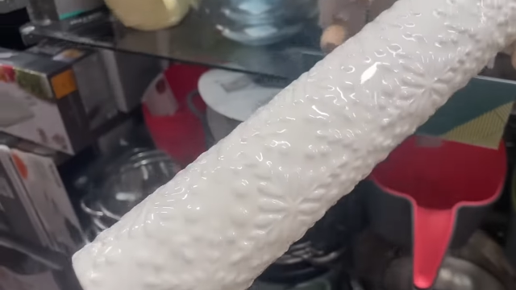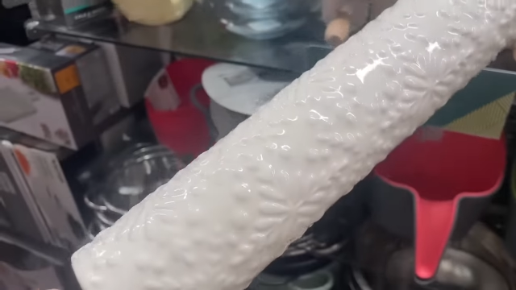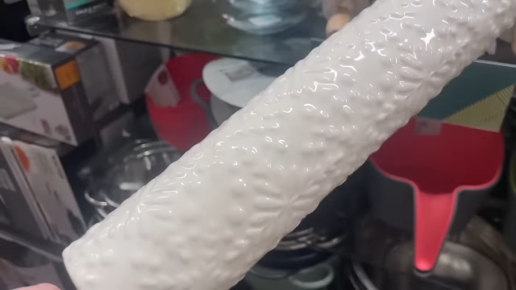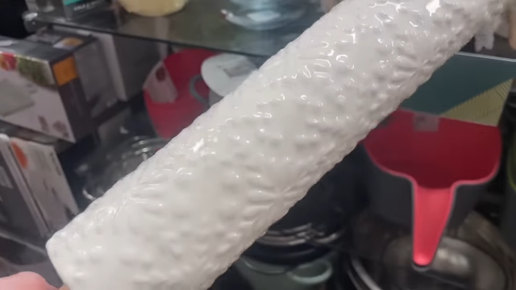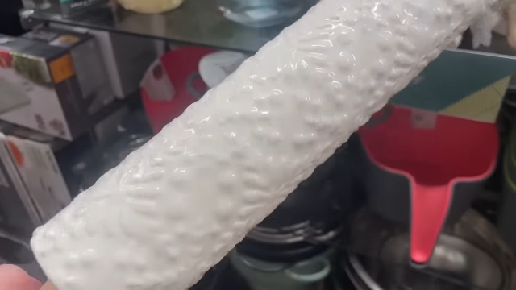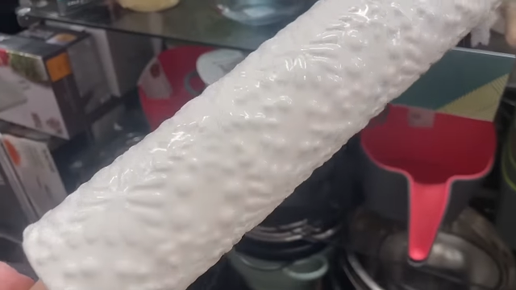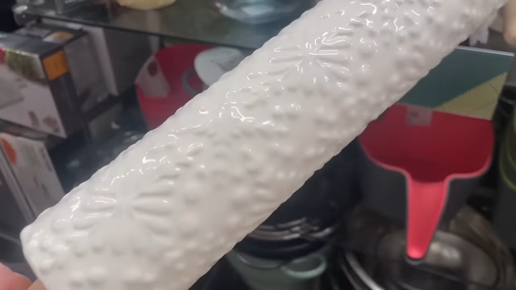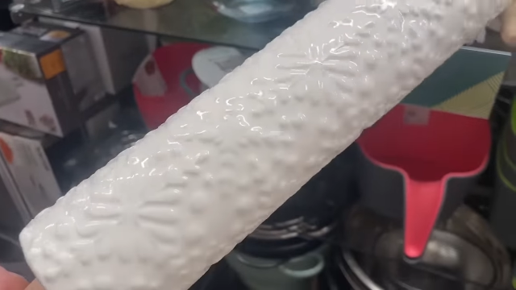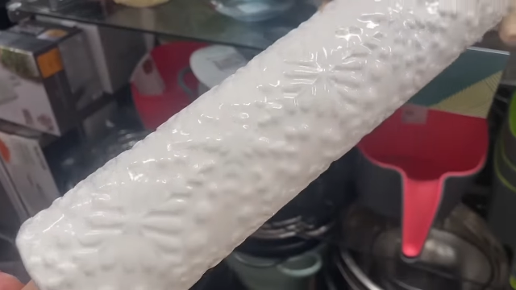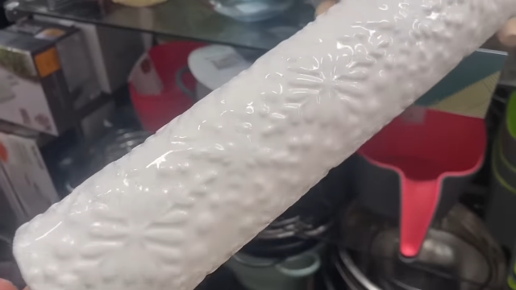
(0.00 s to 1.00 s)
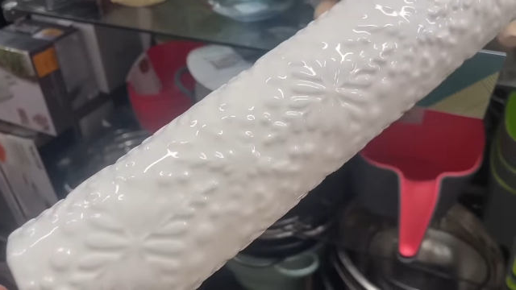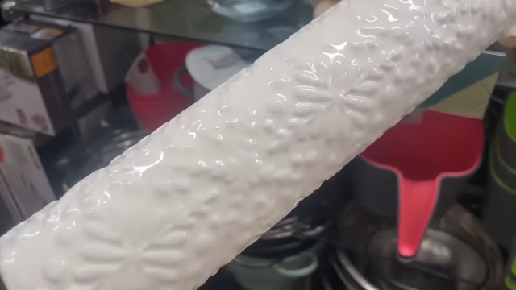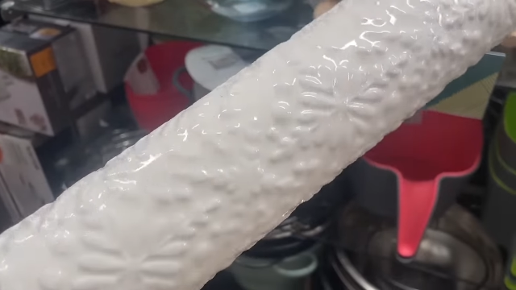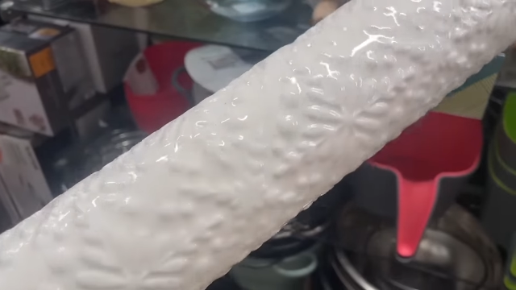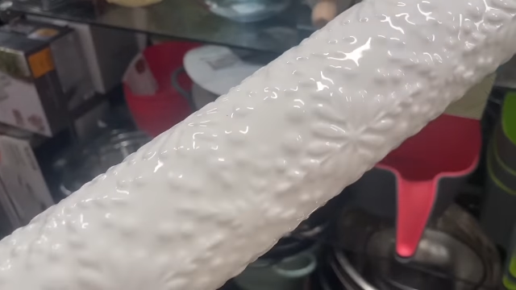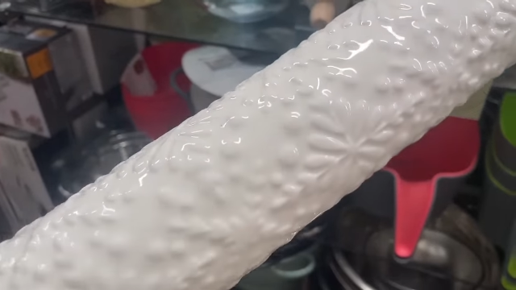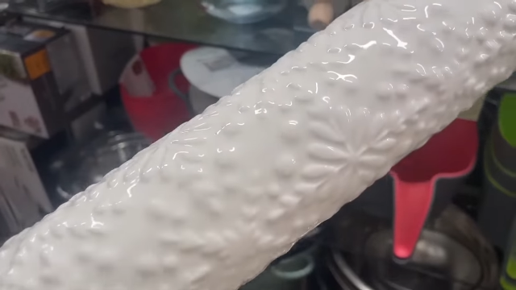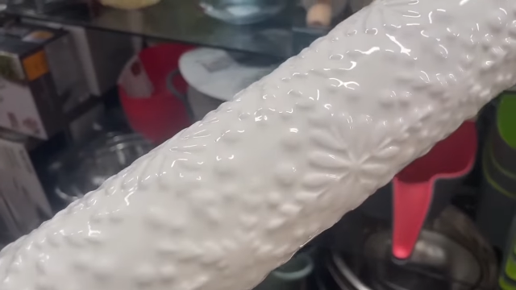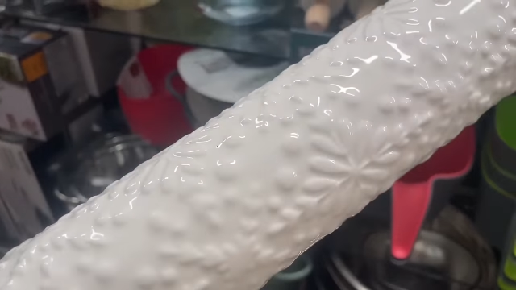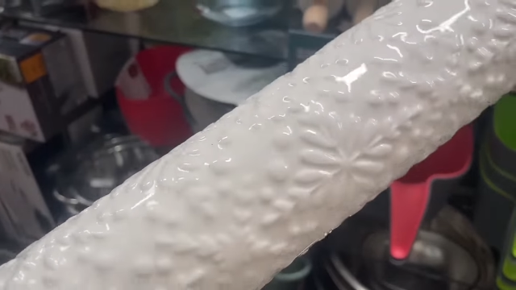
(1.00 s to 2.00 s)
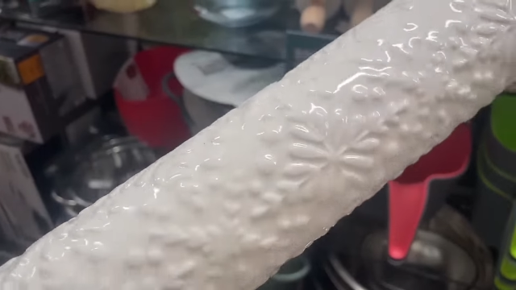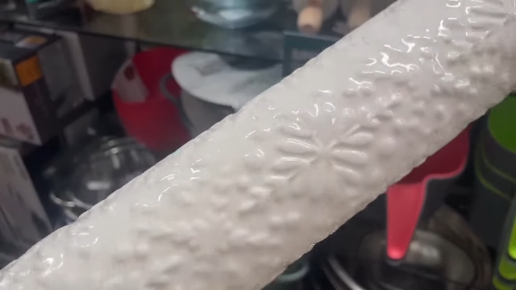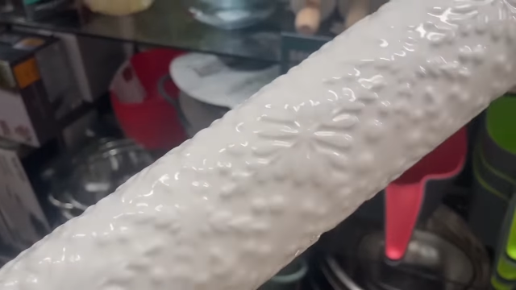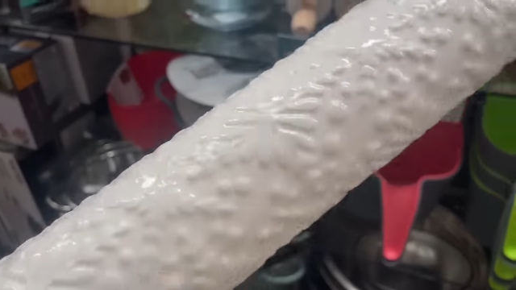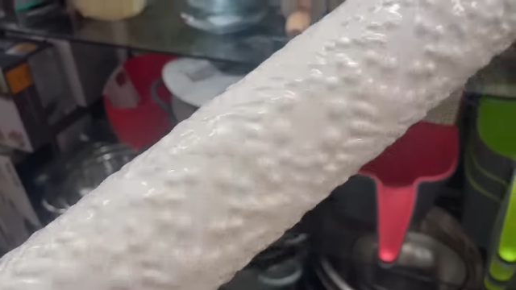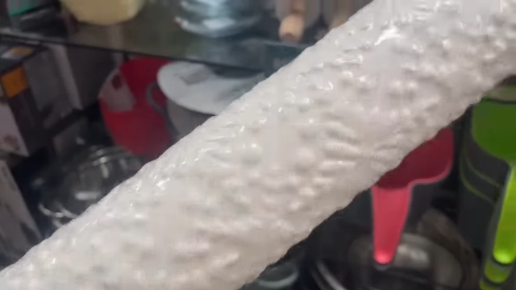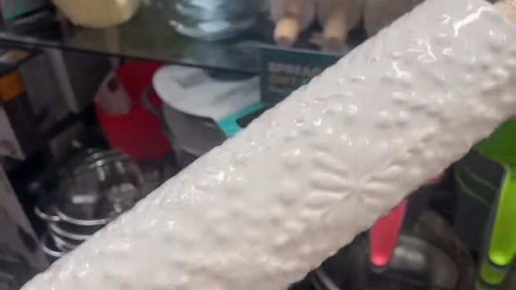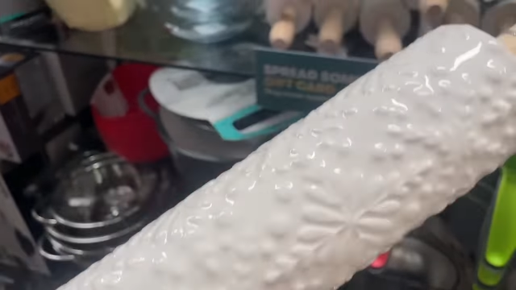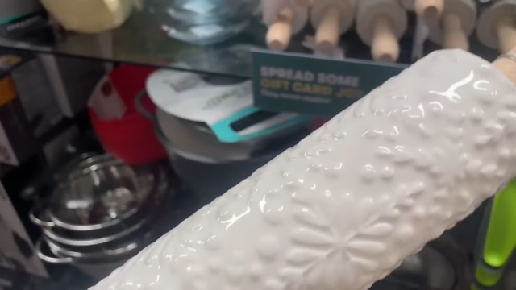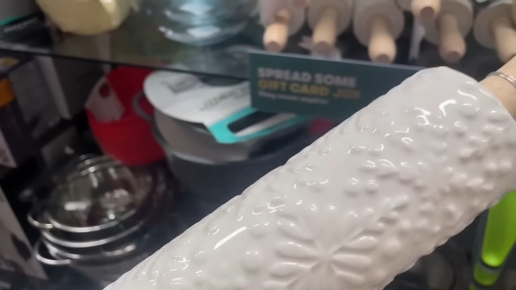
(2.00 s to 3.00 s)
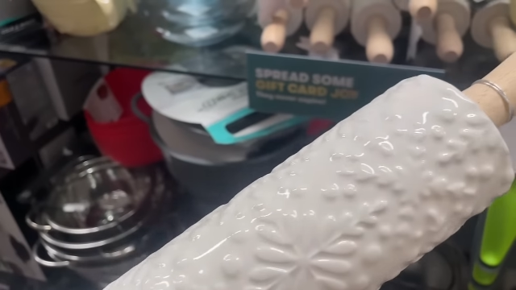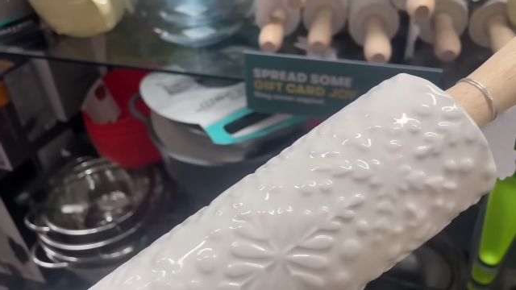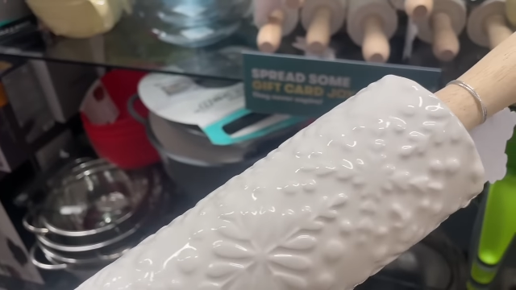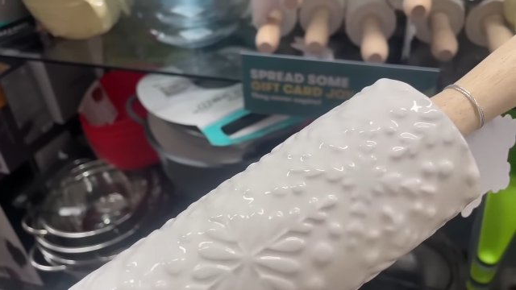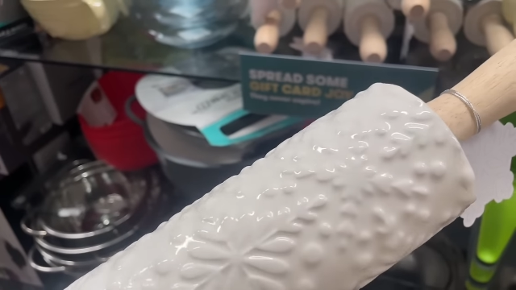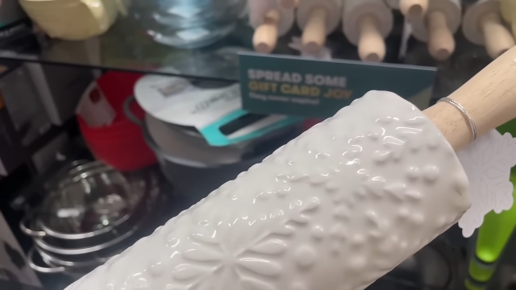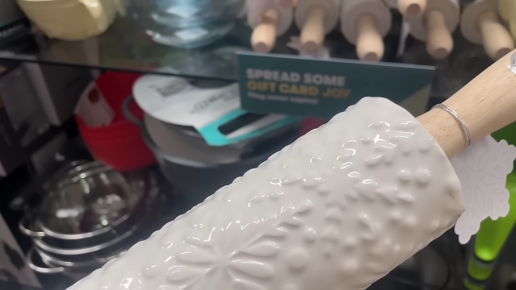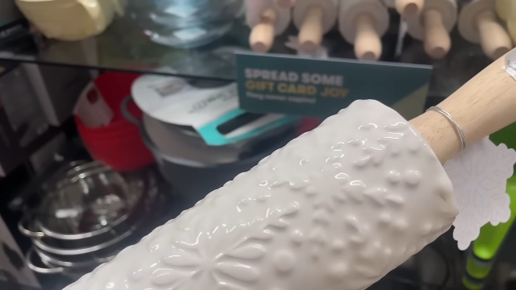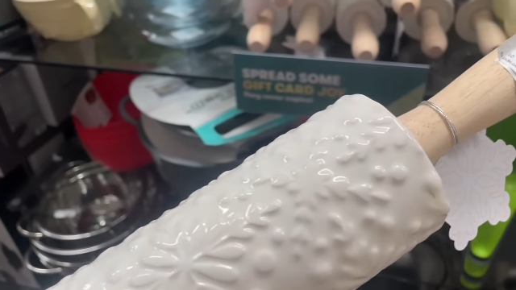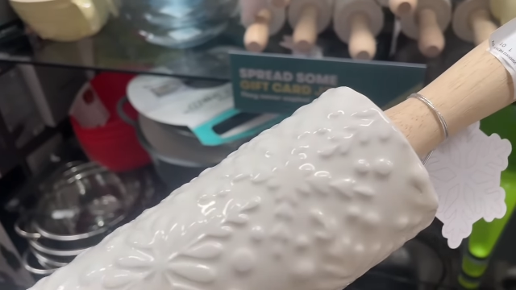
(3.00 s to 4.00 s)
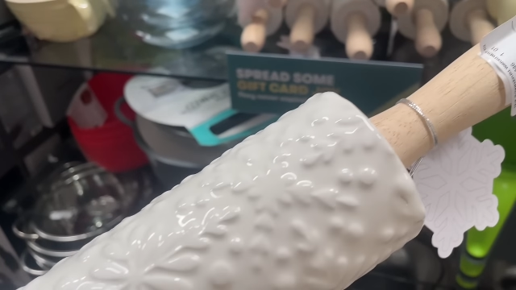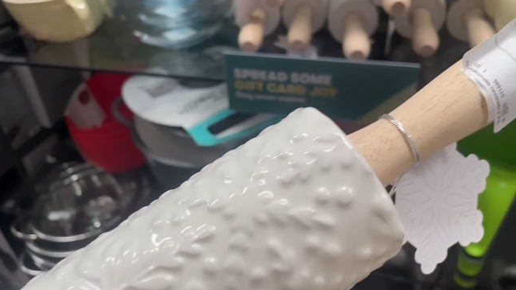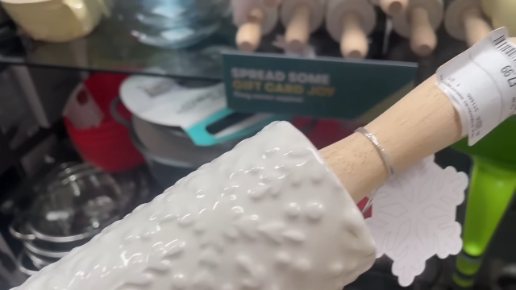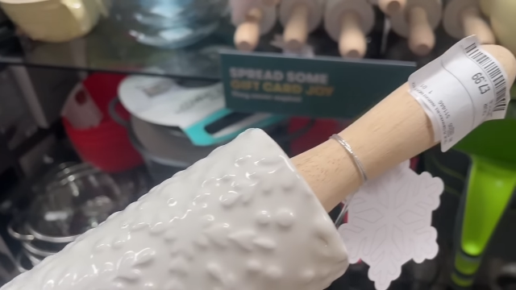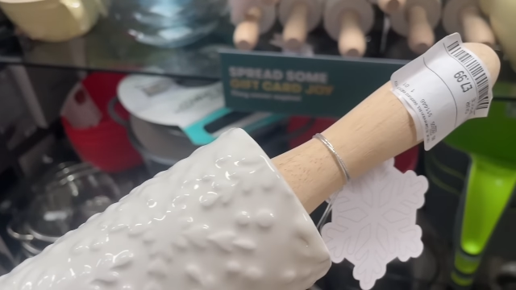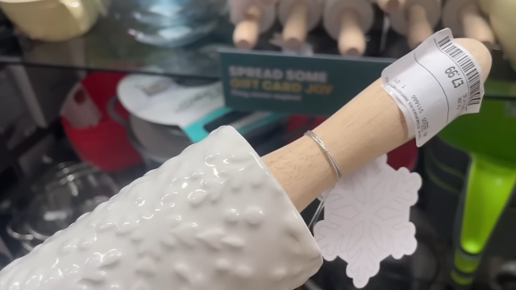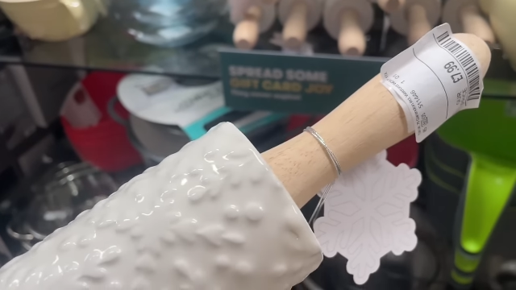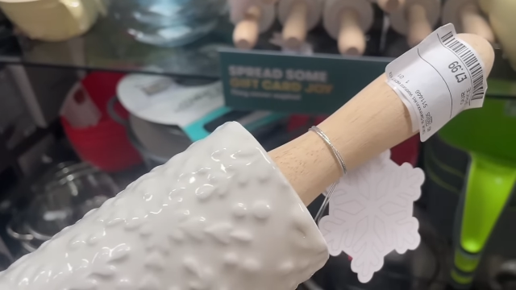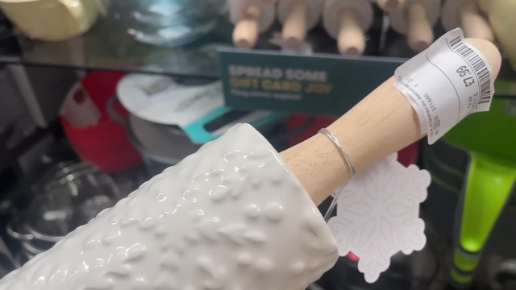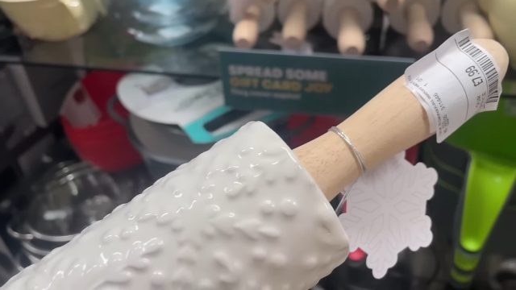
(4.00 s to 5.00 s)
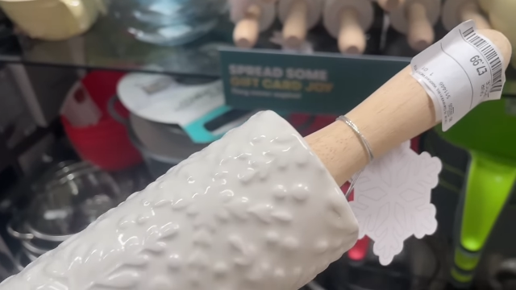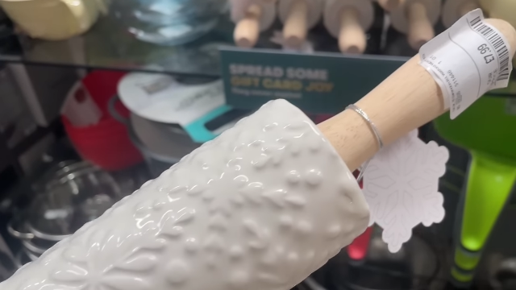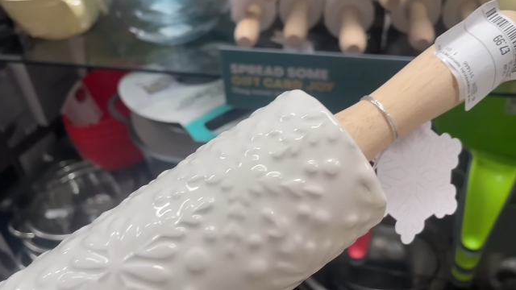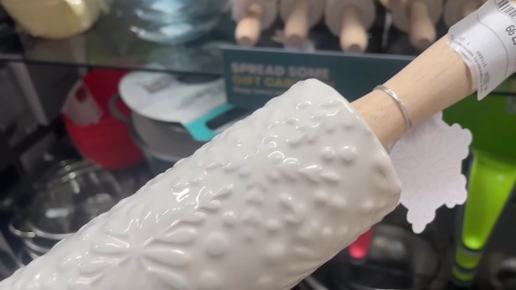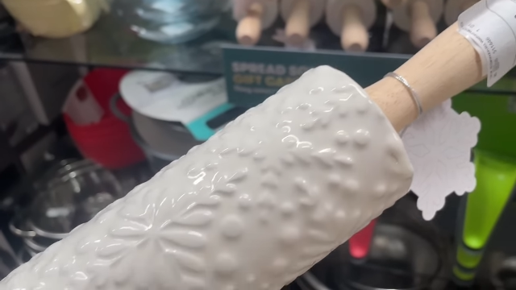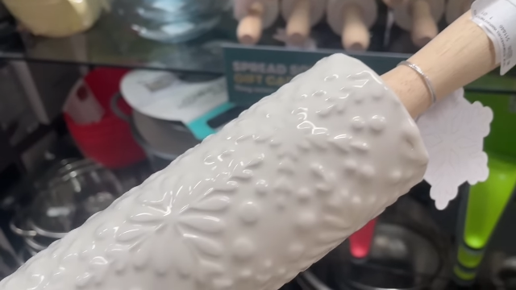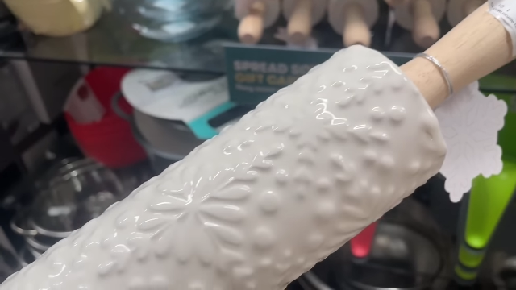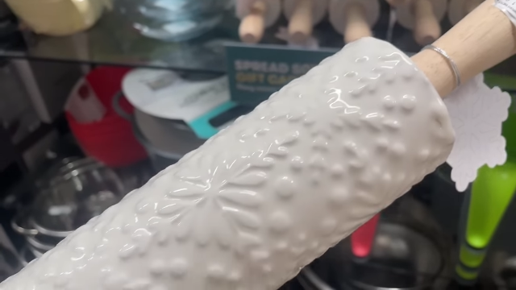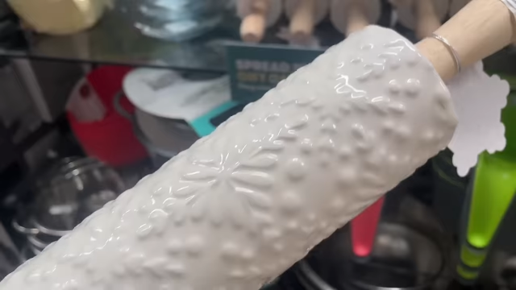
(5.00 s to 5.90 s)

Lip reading: [unreadable: no face in view]